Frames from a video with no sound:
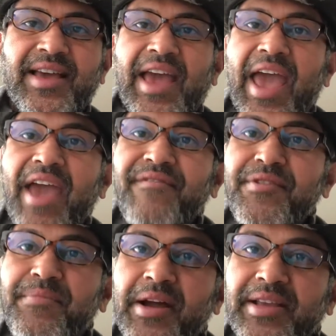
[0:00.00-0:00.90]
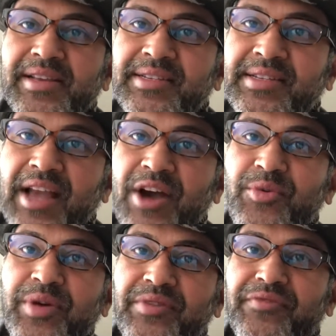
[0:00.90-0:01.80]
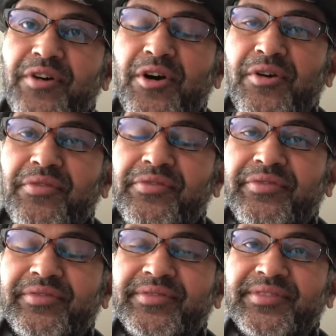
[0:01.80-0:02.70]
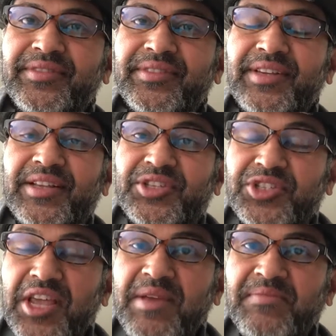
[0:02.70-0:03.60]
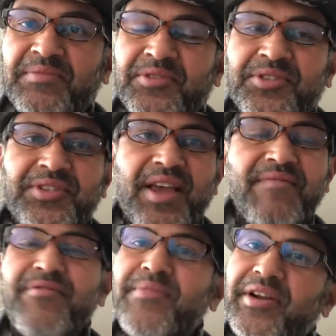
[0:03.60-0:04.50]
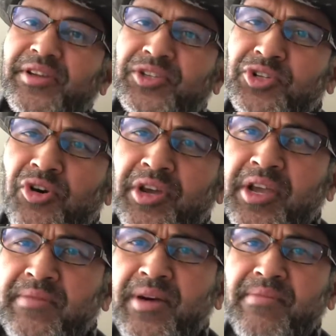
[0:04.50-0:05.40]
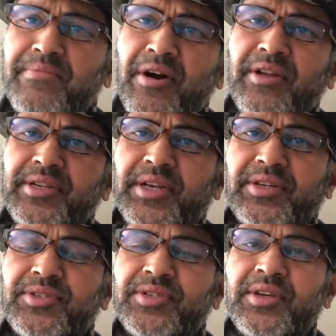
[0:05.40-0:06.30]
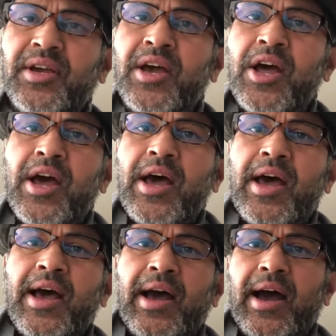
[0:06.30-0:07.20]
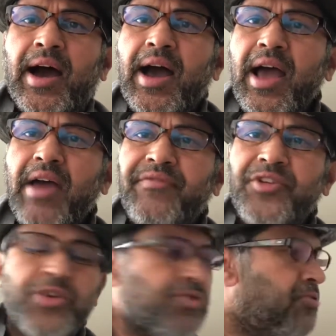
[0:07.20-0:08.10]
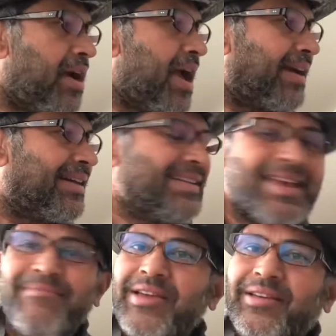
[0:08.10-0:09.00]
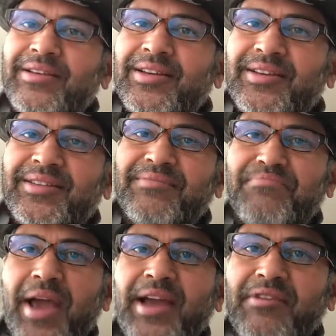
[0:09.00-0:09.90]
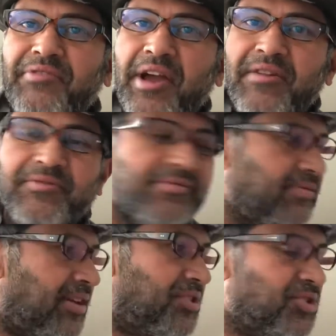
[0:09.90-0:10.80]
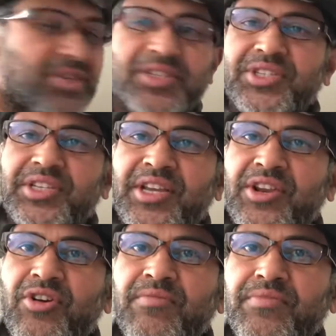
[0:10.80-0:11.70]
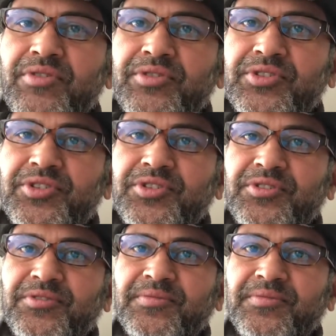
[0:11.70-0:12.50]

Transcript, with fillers: everybody is now involved. It seems everybody is talking about politics. I have no academic background, as you can see, no books.